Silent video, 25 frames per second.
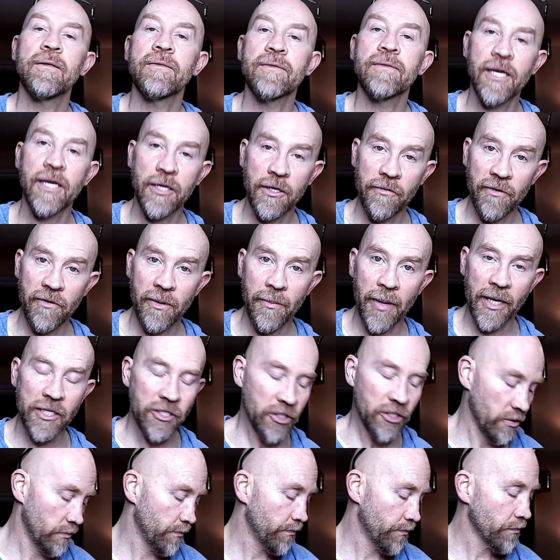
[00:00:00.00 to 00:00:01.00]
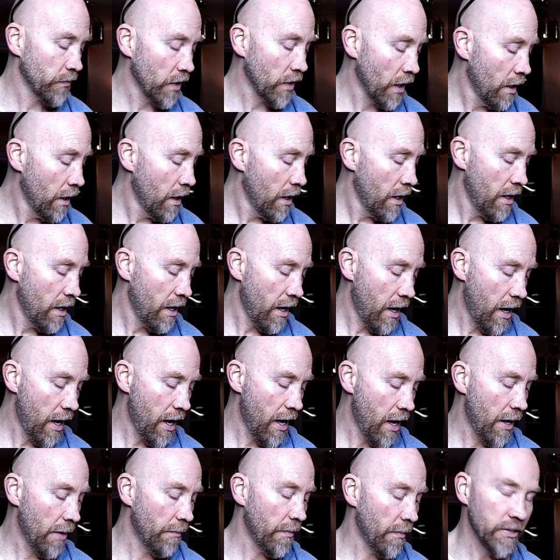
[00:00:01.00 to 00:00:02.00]
Thank you very much.
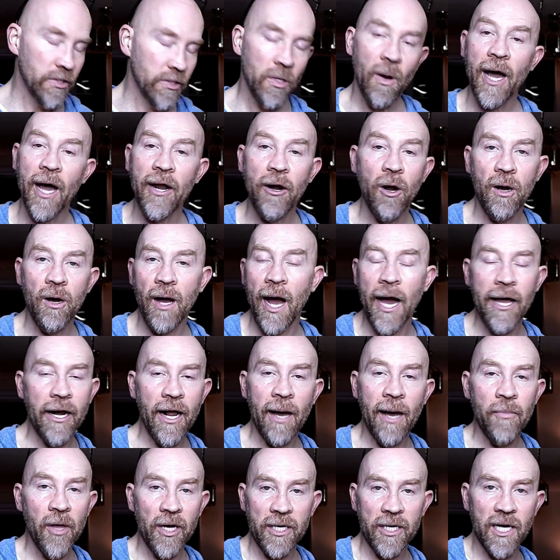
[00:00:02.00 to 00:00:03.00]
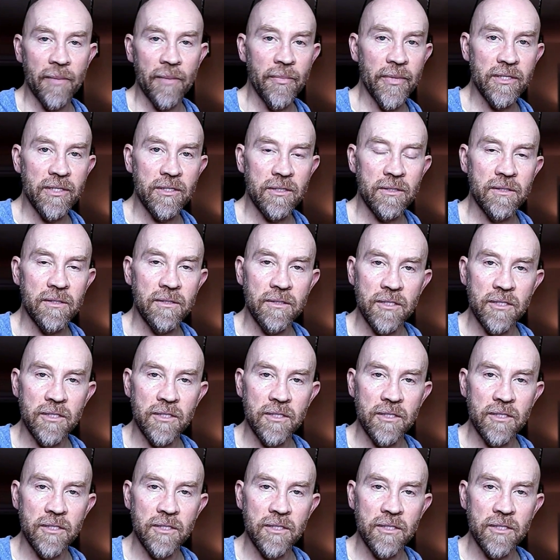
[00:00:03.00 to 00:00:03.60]
So I'm not going to miss